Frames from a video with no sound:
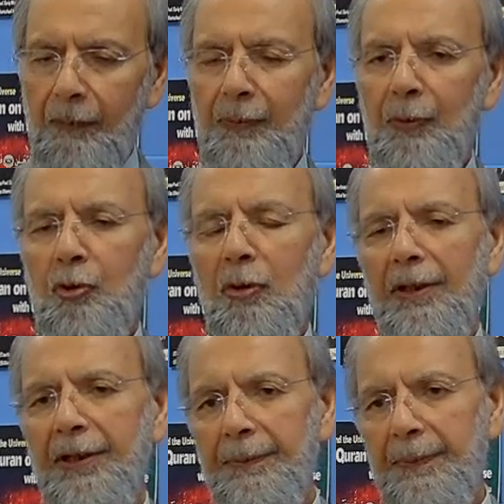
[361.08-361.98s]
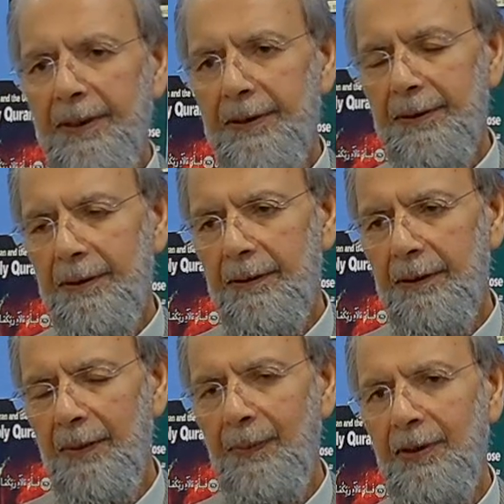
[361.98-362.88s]
with mutual agreement,
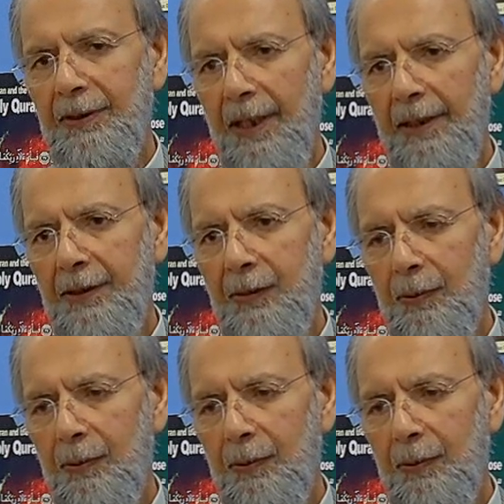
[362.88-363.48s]
he may decide